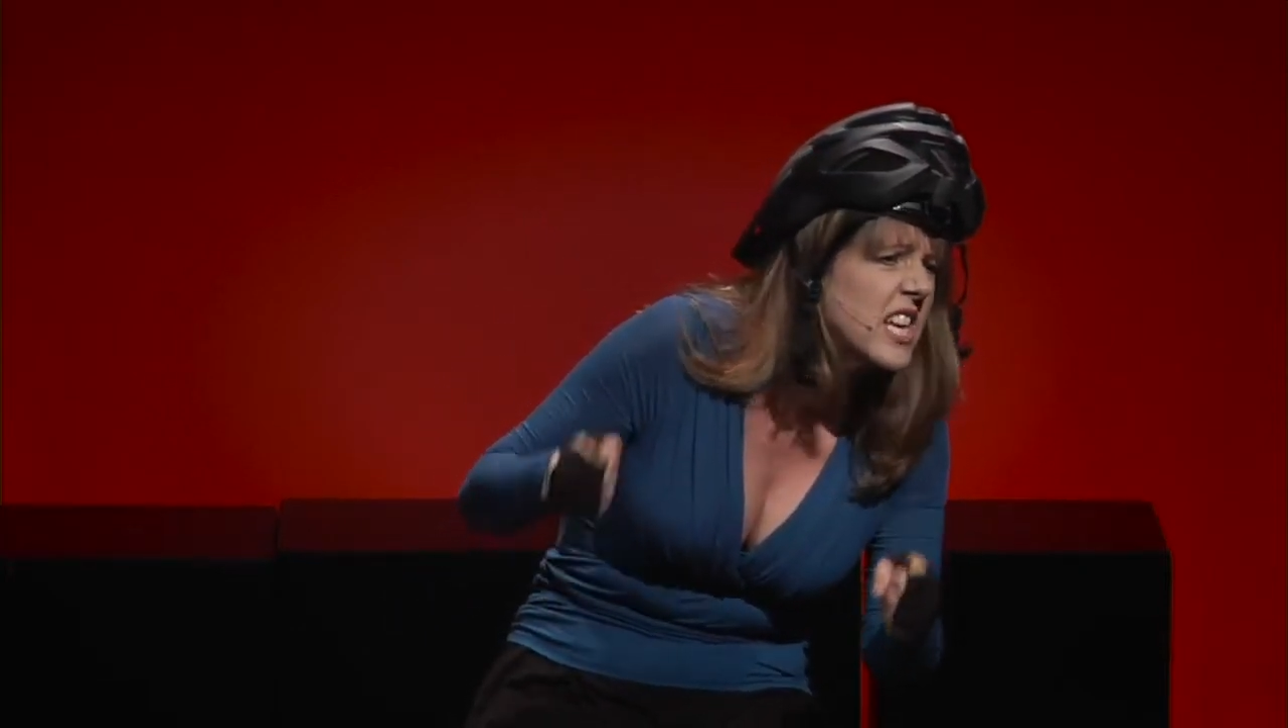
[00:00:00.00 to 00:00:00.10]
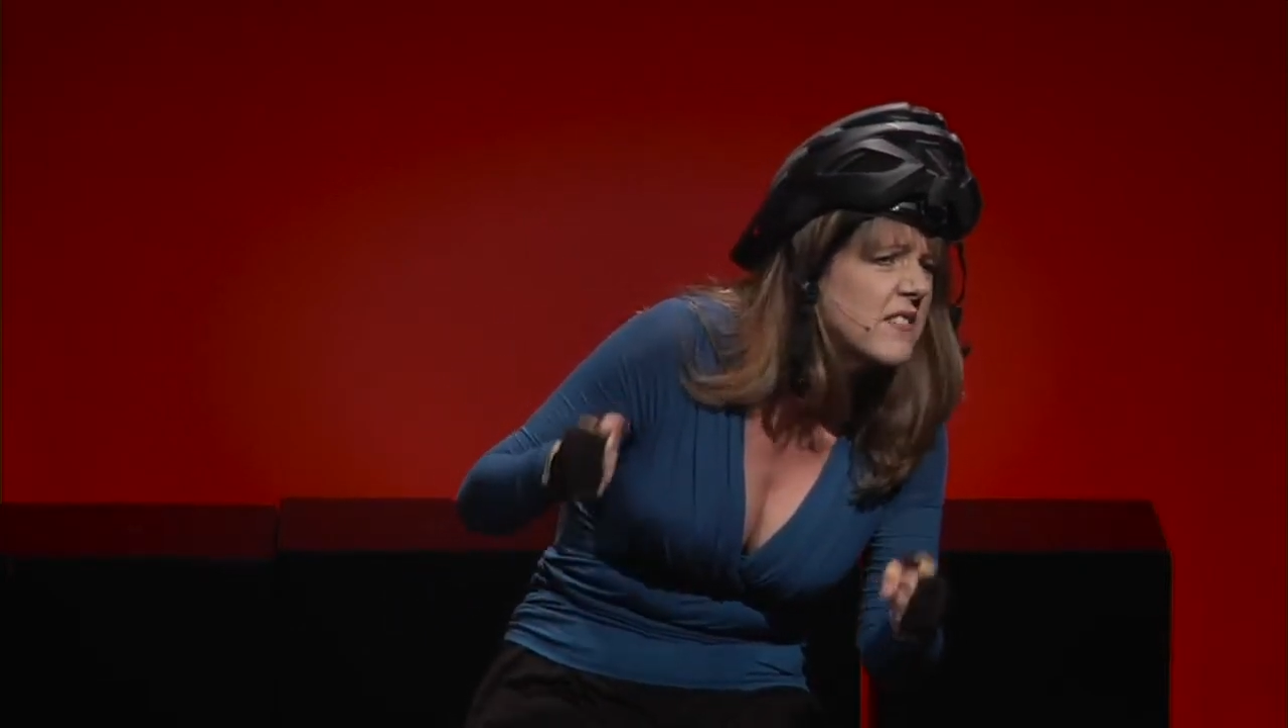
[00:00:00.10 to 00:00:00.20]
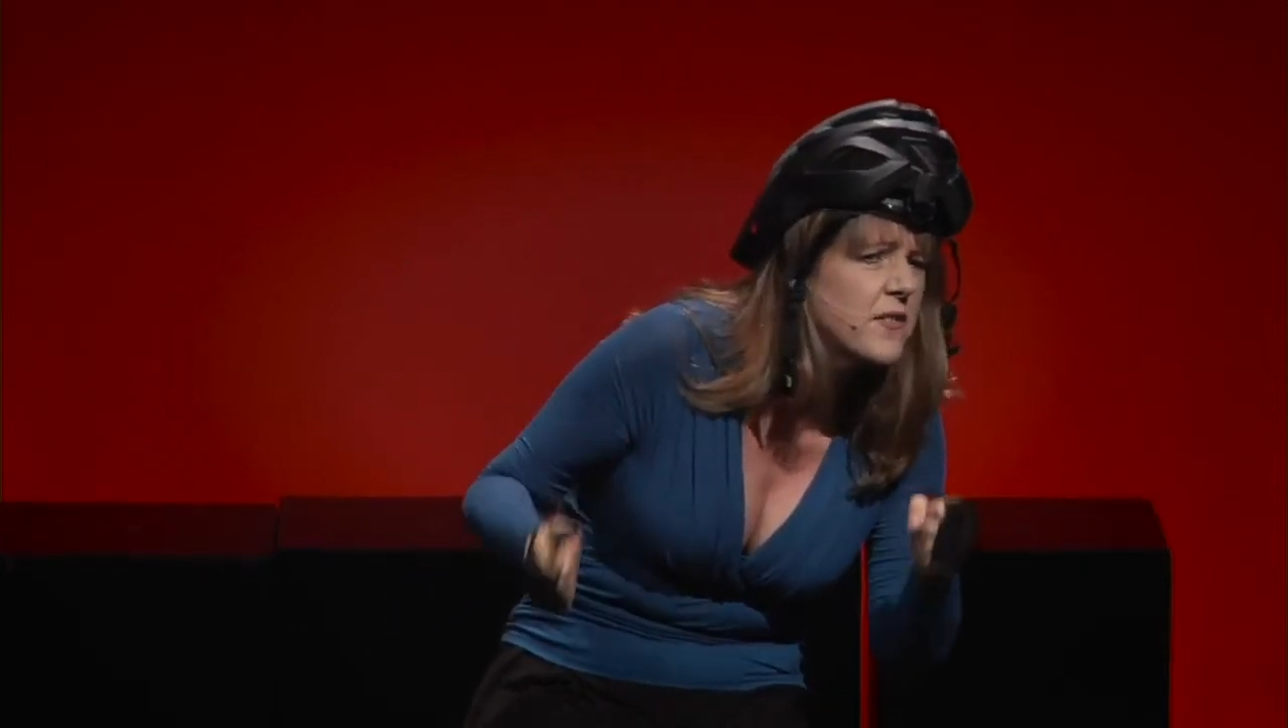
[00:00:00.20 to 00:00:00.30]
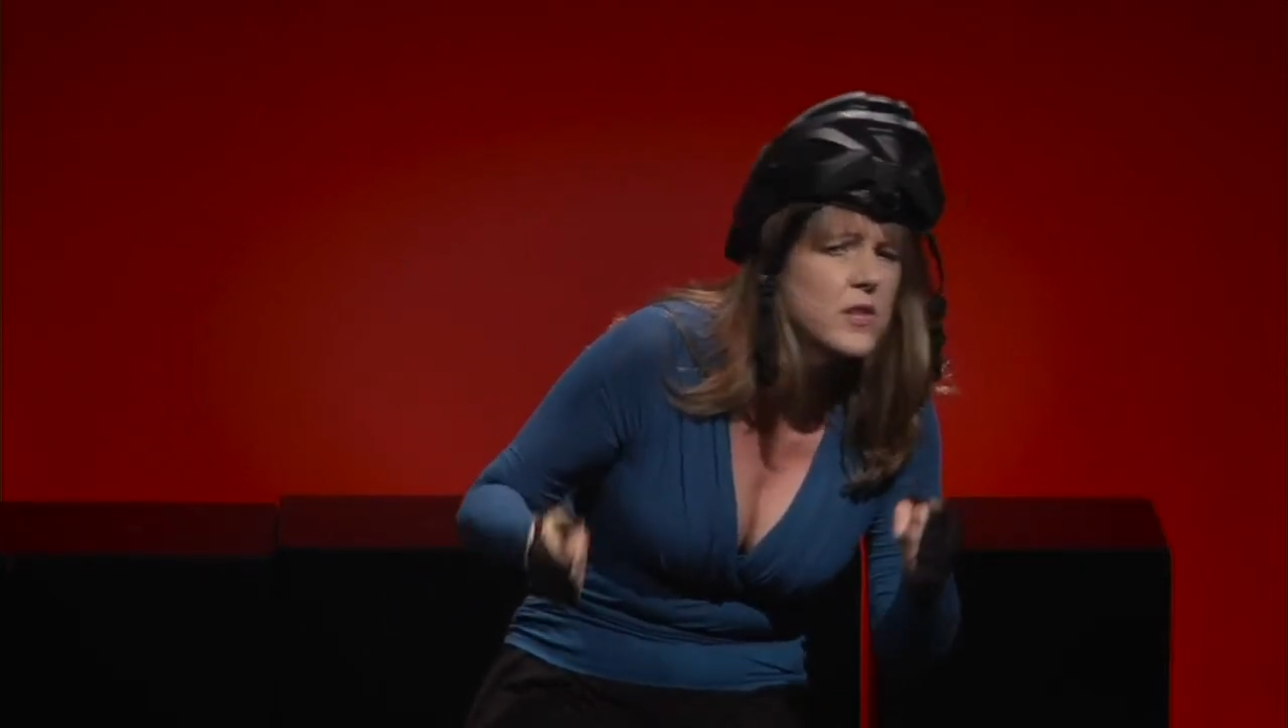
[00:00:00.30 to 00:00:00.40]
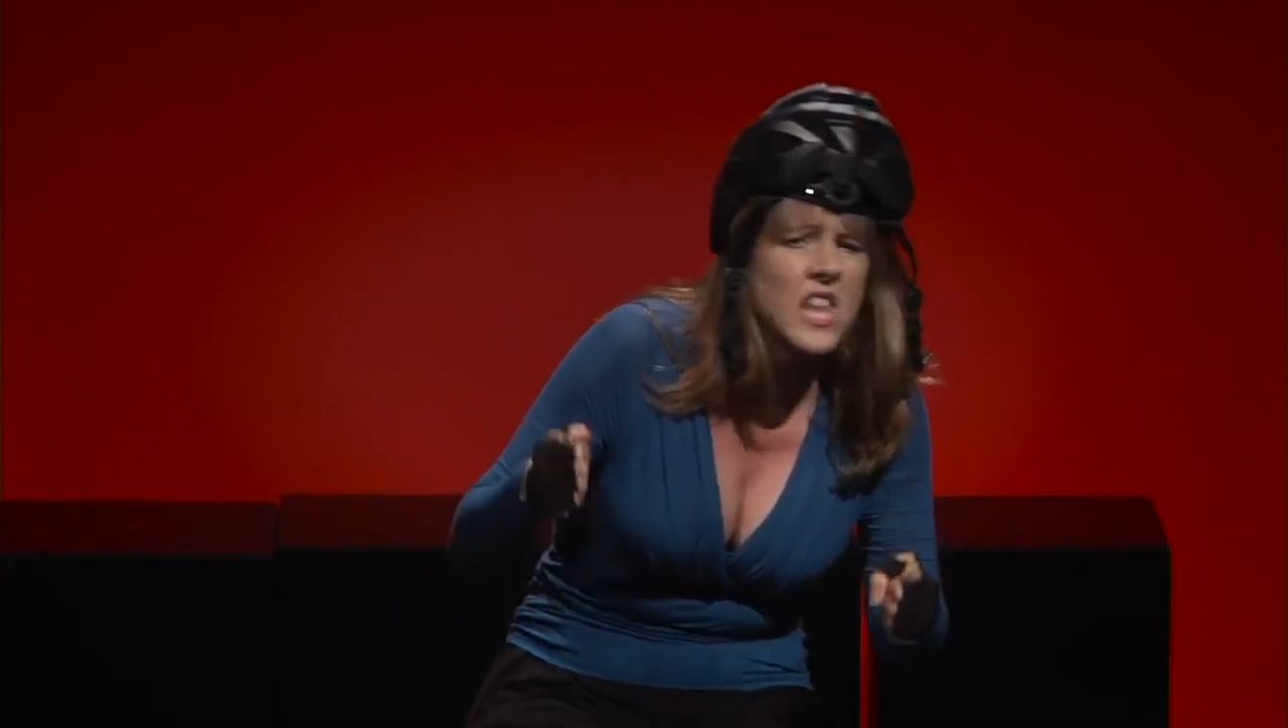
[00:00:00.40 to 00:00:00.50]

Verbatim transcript: and for